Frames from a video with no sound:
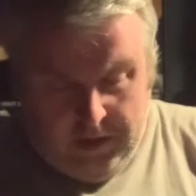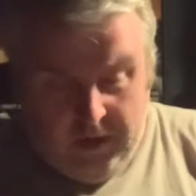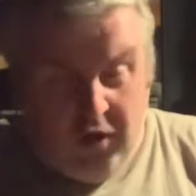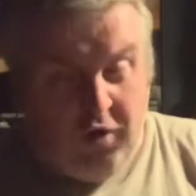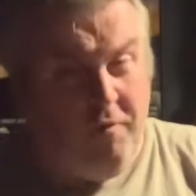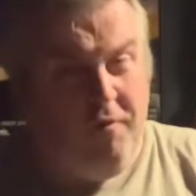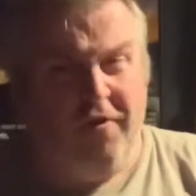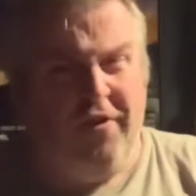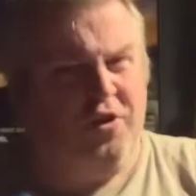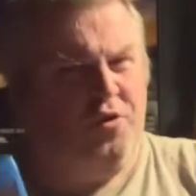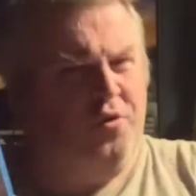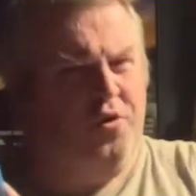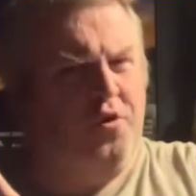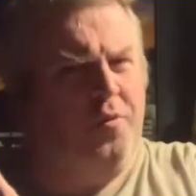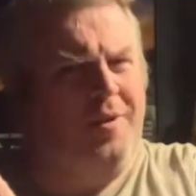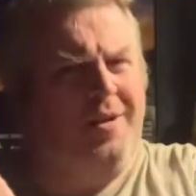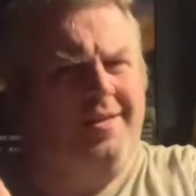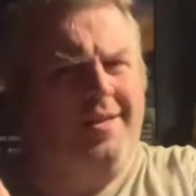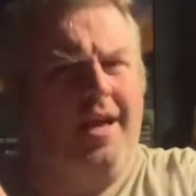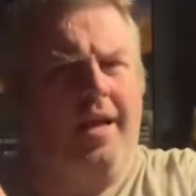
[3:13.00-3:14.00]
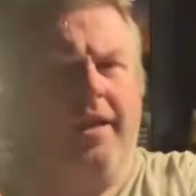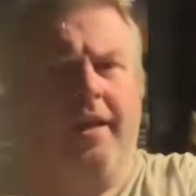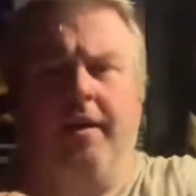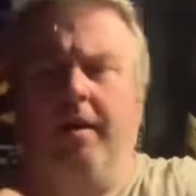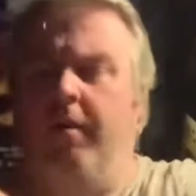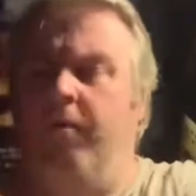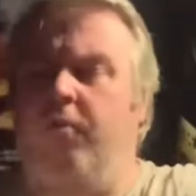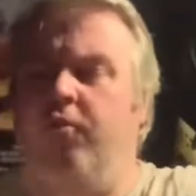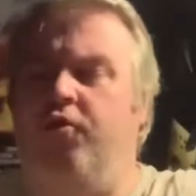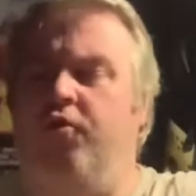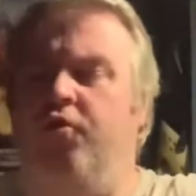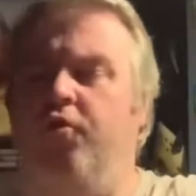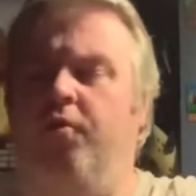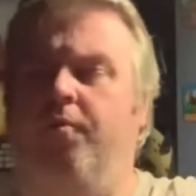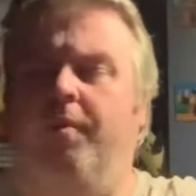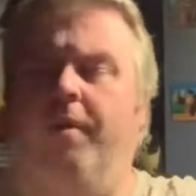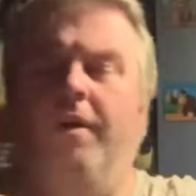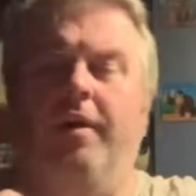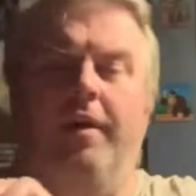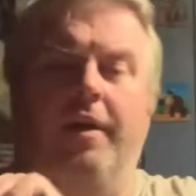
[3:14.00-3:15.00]
Could be French or it could be Italian, I'm not sure.
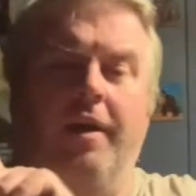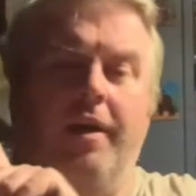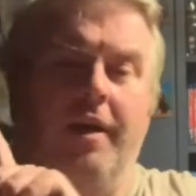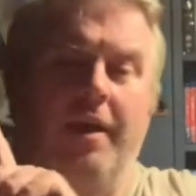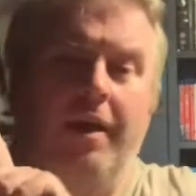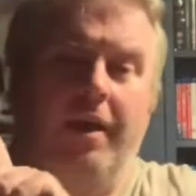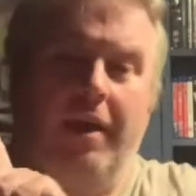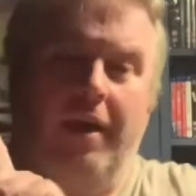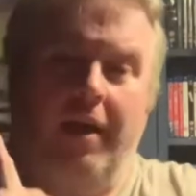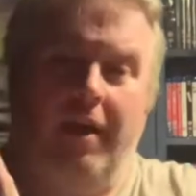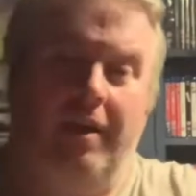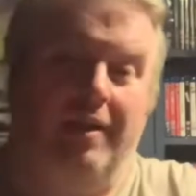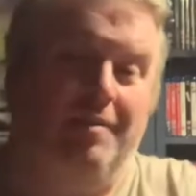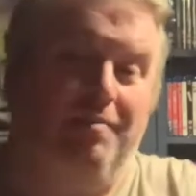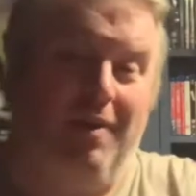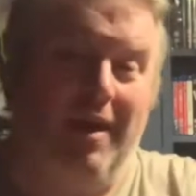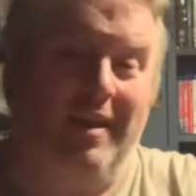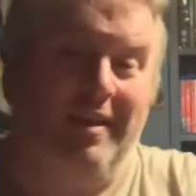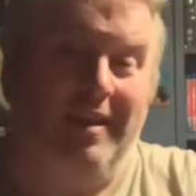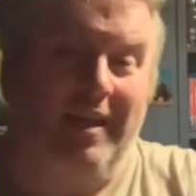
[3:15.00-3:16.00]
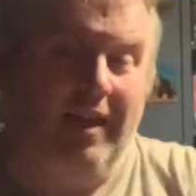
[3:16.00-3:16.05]
But it's plays in